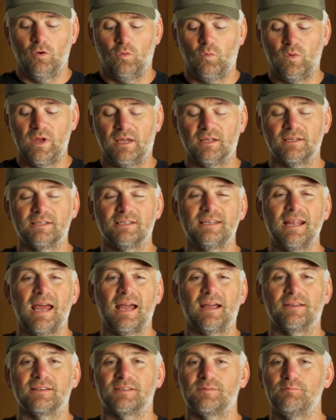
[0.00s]
We can
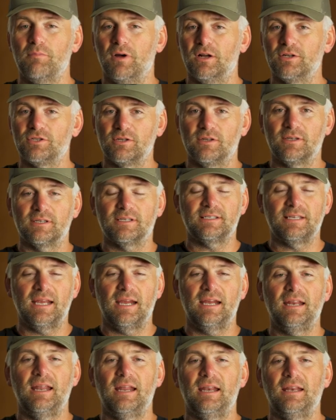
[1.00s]
stack as much of this
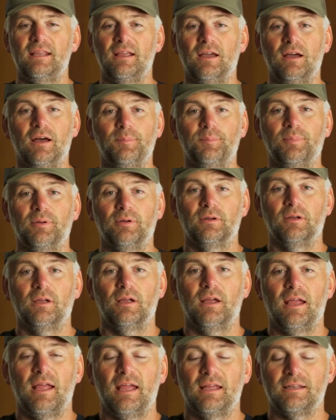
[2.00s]
1080 up
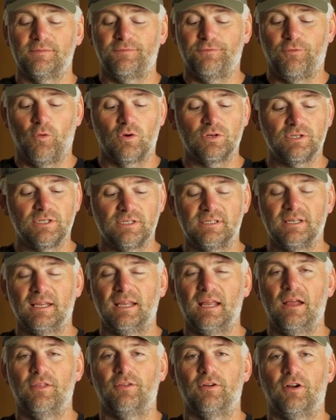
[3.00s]
and forge it
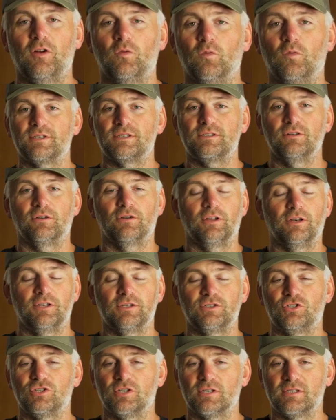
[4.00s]
together, still gonna
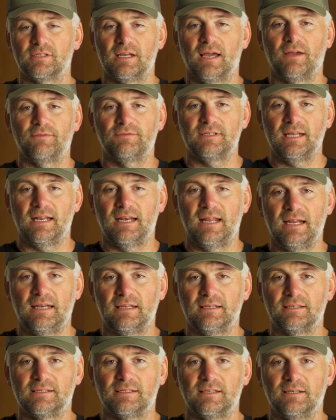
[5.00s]
just have
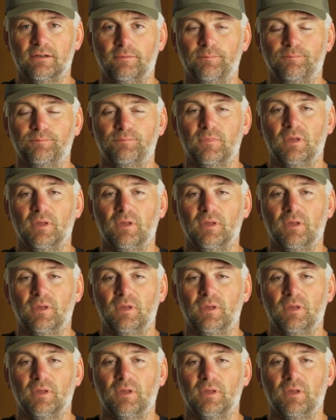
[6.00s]
1080 steel.